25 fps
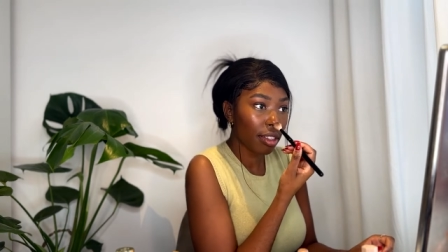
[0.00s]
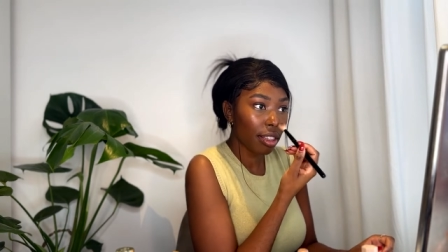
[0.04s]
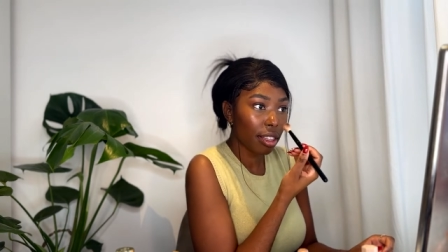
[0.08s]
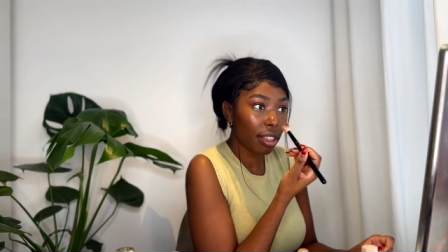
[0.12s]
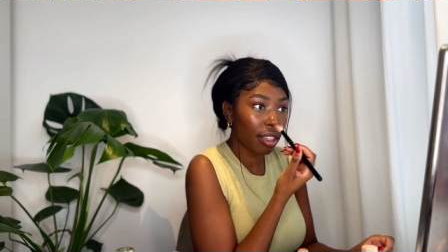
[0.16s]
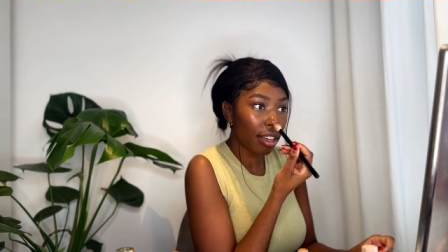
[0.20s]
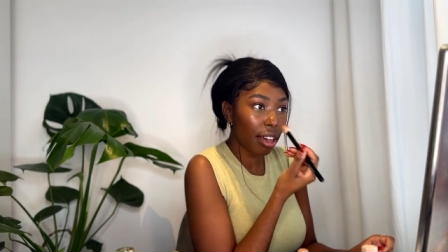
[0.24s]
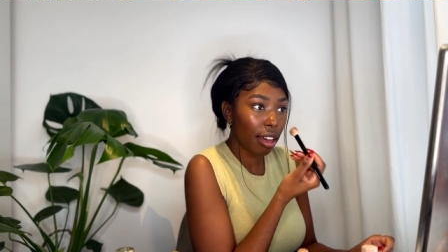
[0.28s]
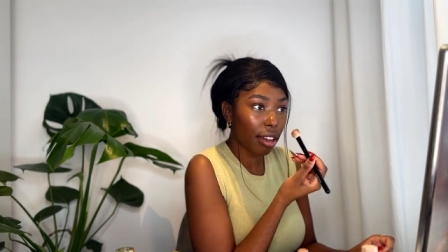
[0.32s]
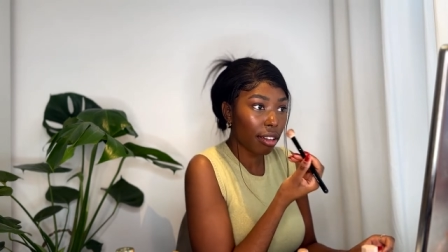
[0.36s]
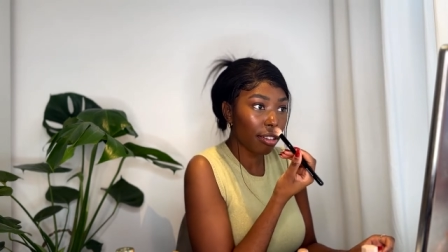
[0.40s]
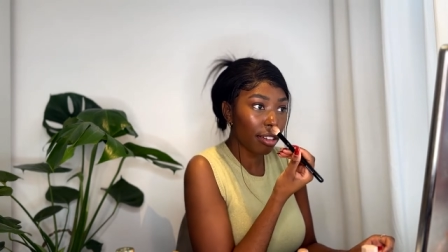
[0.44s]

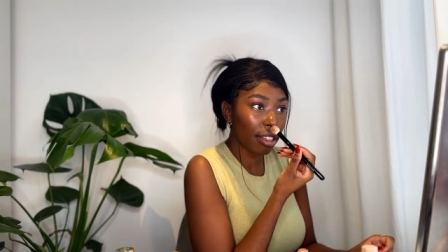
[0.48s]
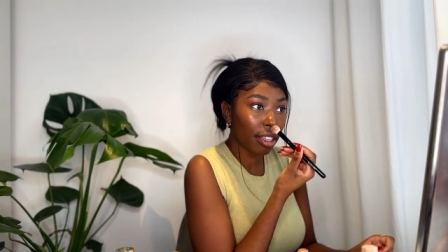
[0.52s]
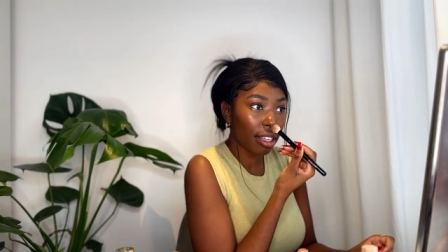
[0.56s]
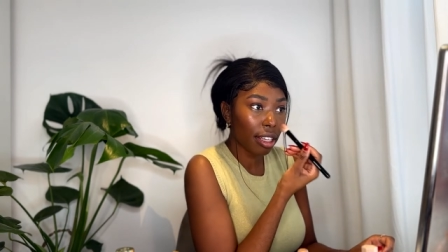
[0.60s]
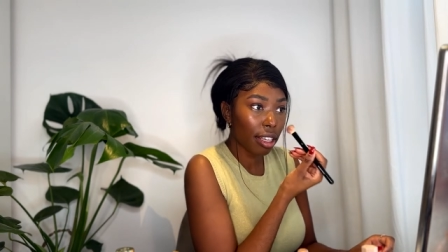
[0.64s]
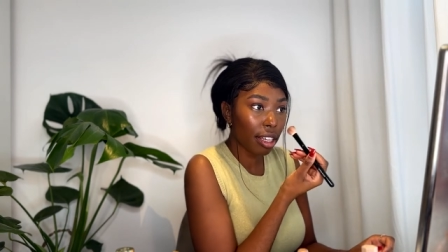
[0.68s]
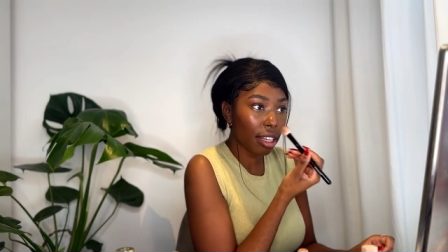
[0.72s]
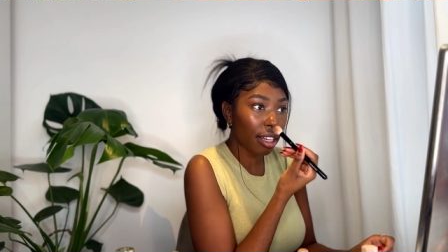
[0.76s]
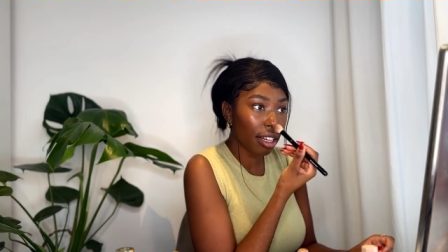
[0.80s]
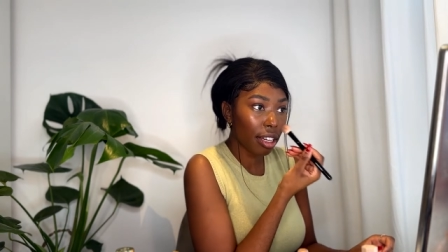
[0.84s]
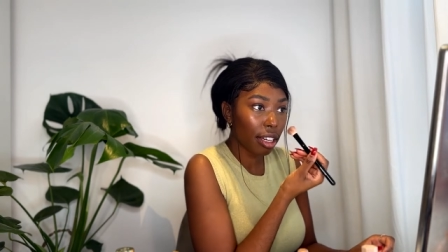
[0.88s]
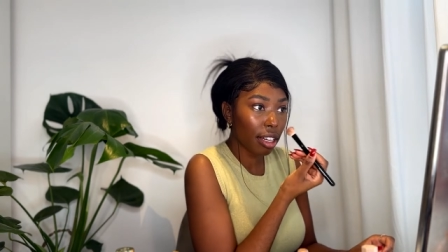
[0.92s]
down
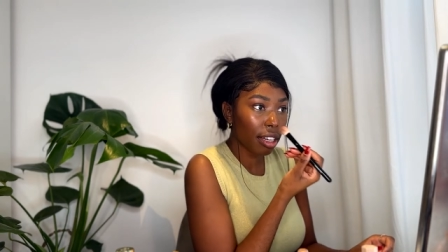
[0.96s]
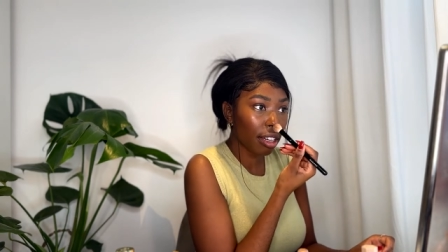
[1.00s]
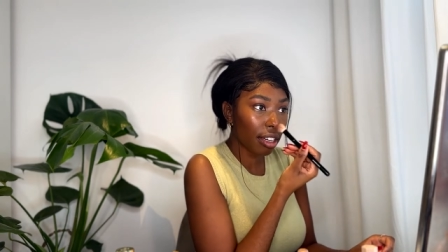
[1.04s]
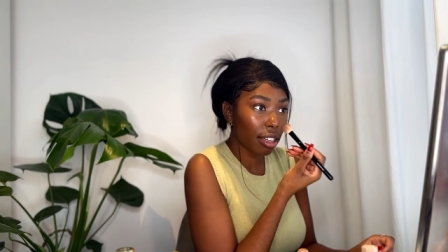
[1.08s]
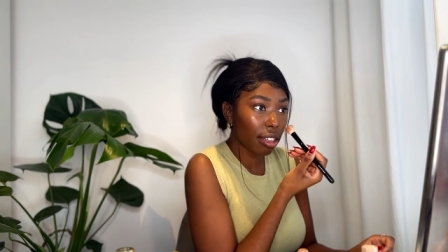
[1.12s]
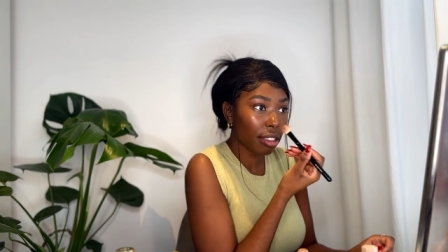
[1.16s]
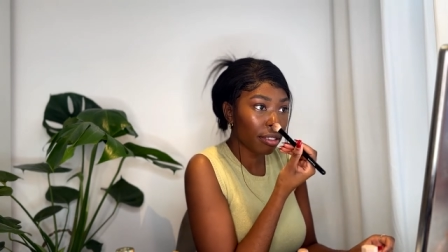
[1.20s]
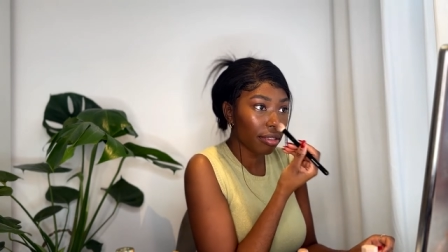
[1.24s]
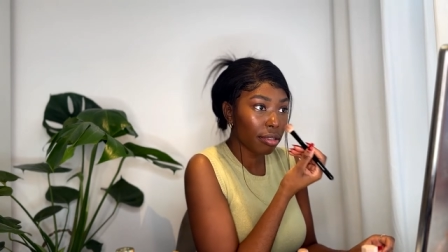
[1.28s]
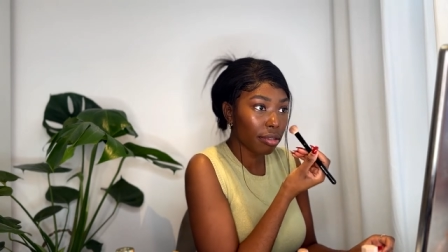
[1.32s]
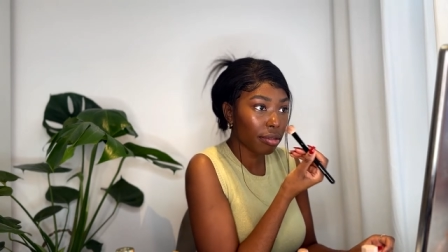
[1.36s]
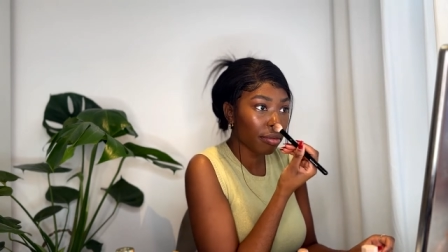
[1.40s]

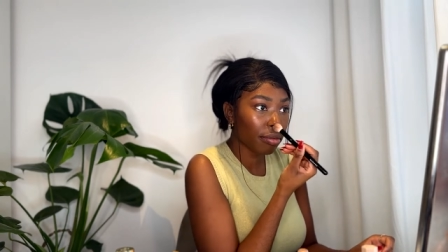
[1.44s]
here